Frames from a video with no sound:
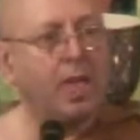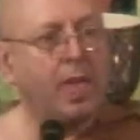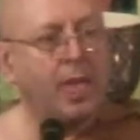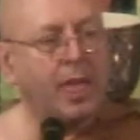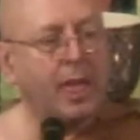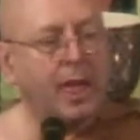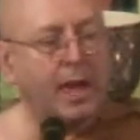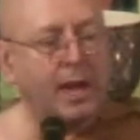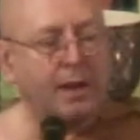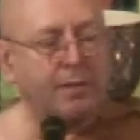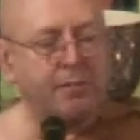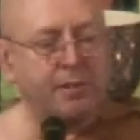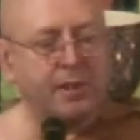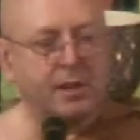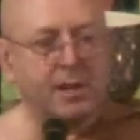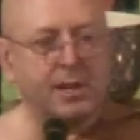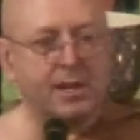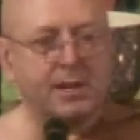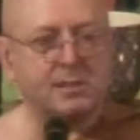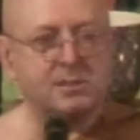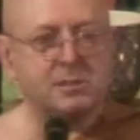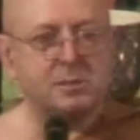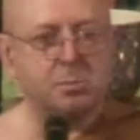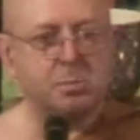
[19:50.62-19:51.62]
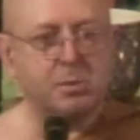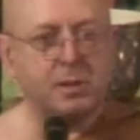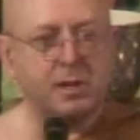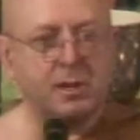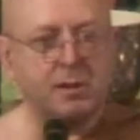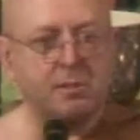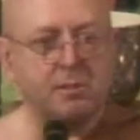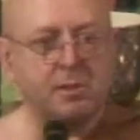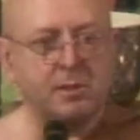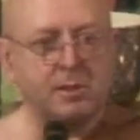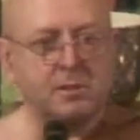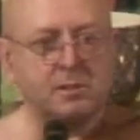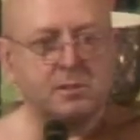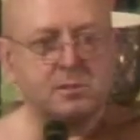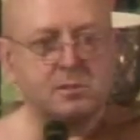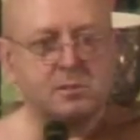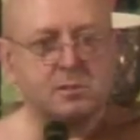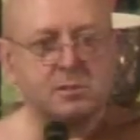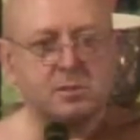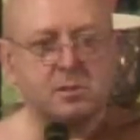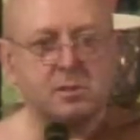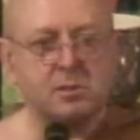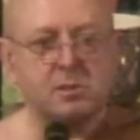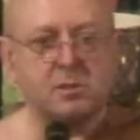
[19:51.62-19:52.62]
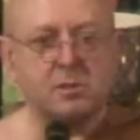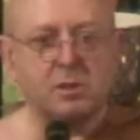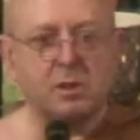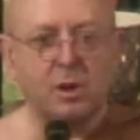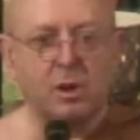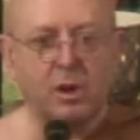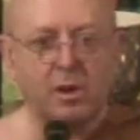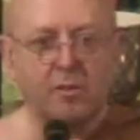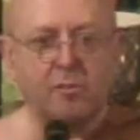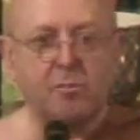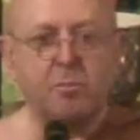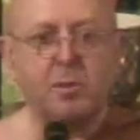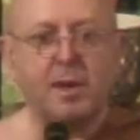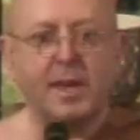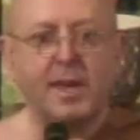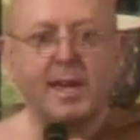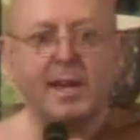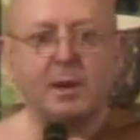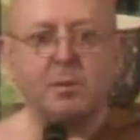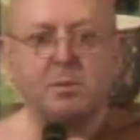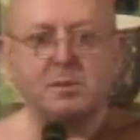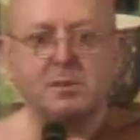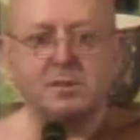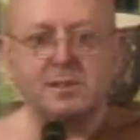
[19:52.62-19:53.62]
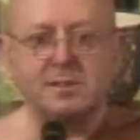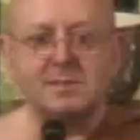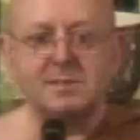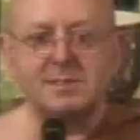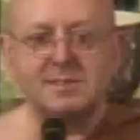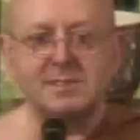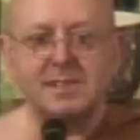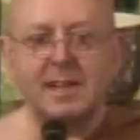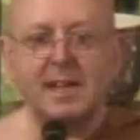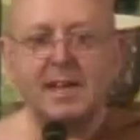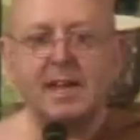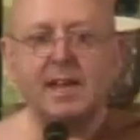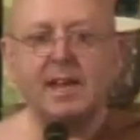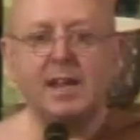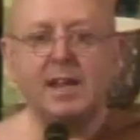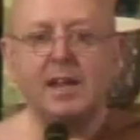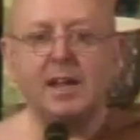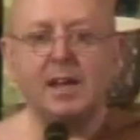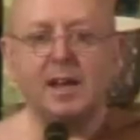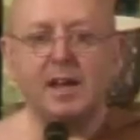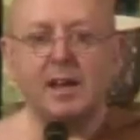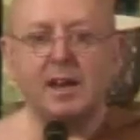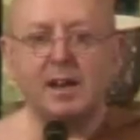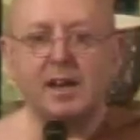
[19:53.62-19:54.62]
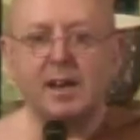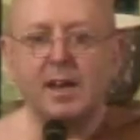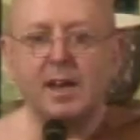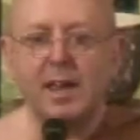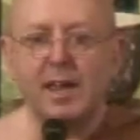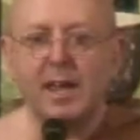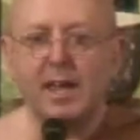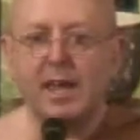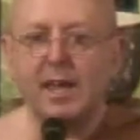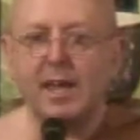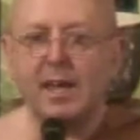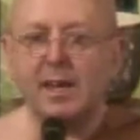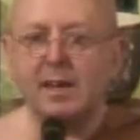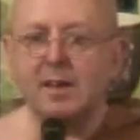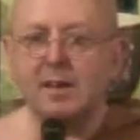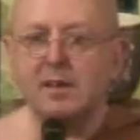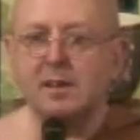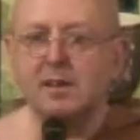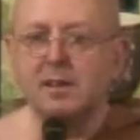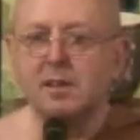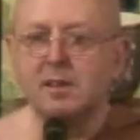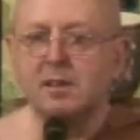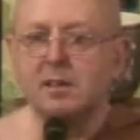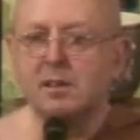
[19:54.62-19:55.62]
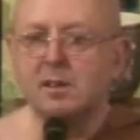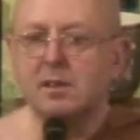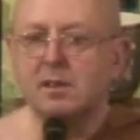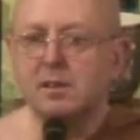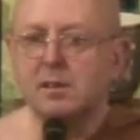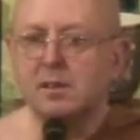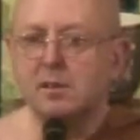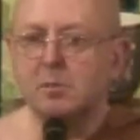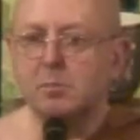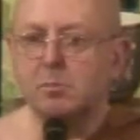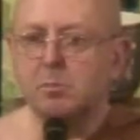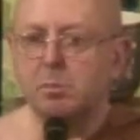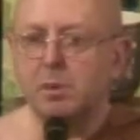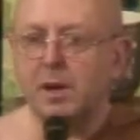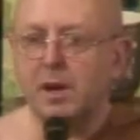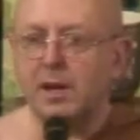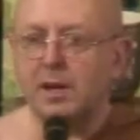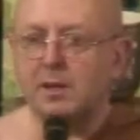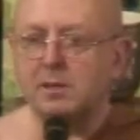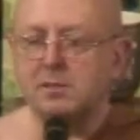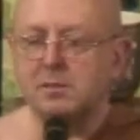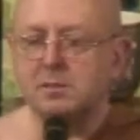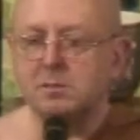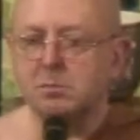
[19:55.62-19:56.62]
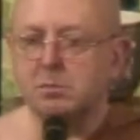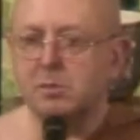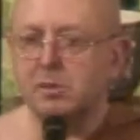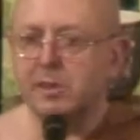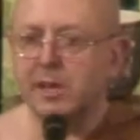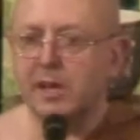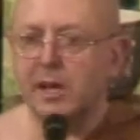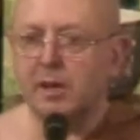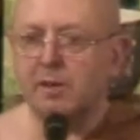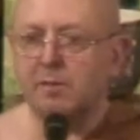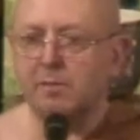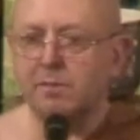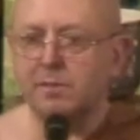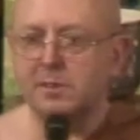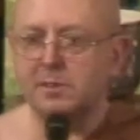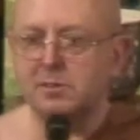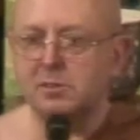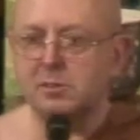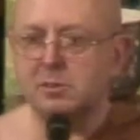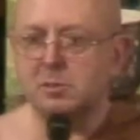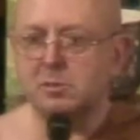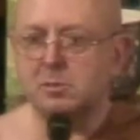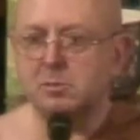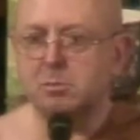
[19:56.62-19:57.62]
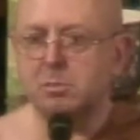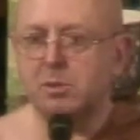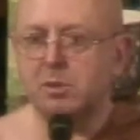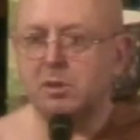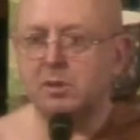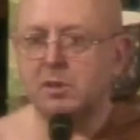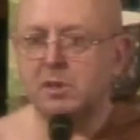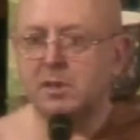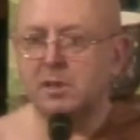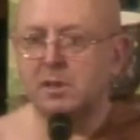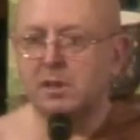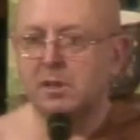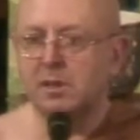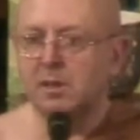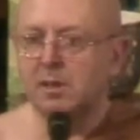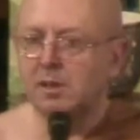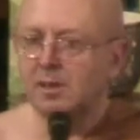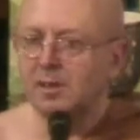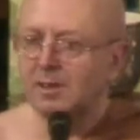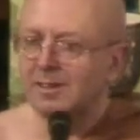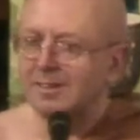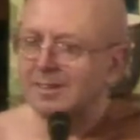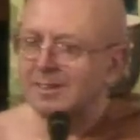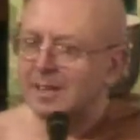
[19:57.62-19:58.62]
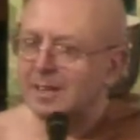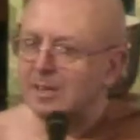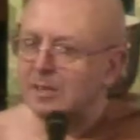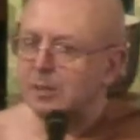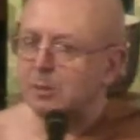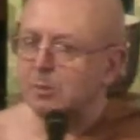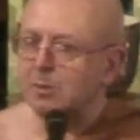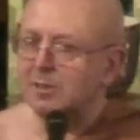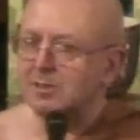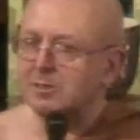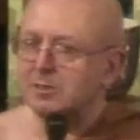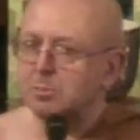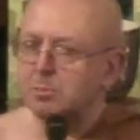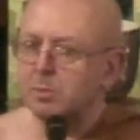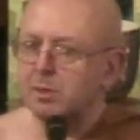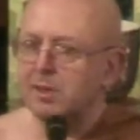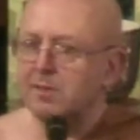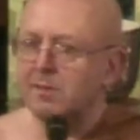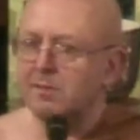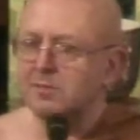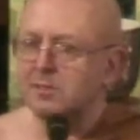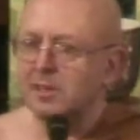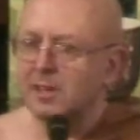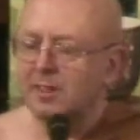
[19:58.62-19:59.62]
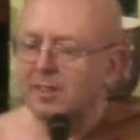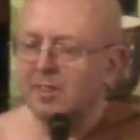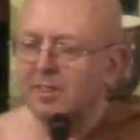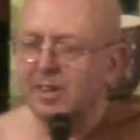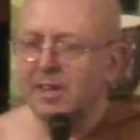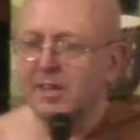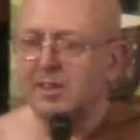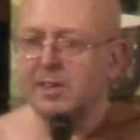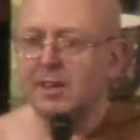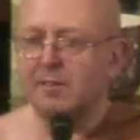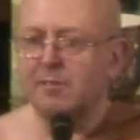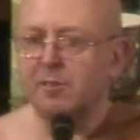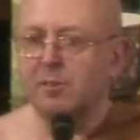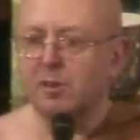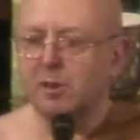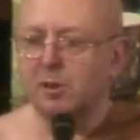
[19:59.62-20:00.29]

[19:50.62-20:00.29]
having the experience of being able to see and hear, but without a physical body. They do experience, they think they've got a